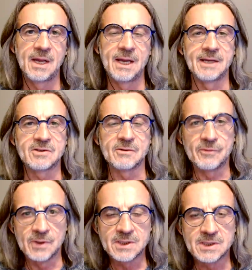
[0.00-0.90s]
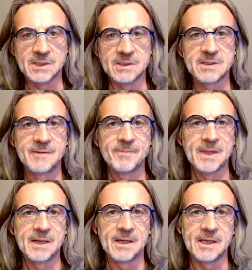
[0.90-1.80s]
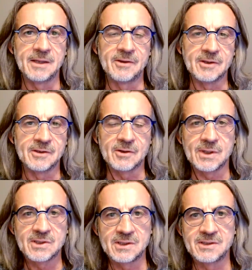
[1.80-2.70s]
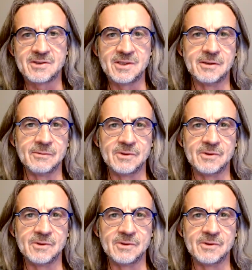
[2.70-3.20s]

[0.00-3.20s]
And so, for instance, it, the, the question is, do you know,